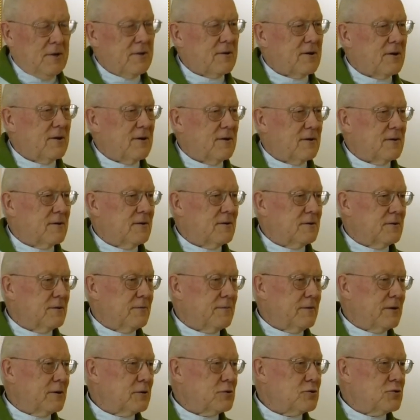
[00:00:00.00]
the
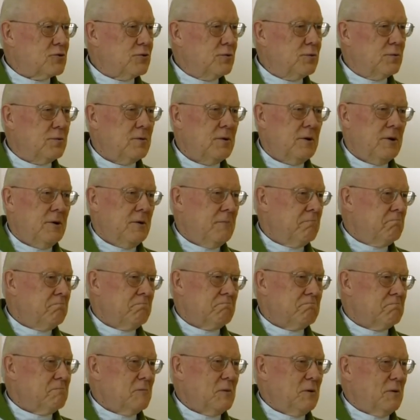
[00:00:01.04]
virtue,
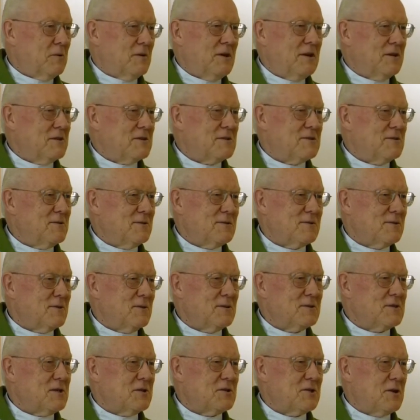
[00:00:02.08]
no, there is
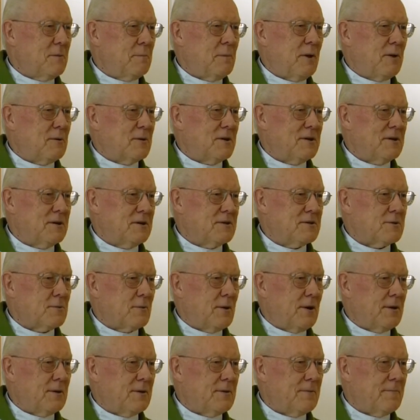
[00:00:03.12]
no such a power in this
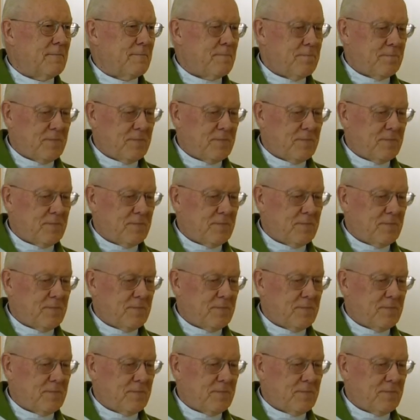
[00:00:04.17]
world.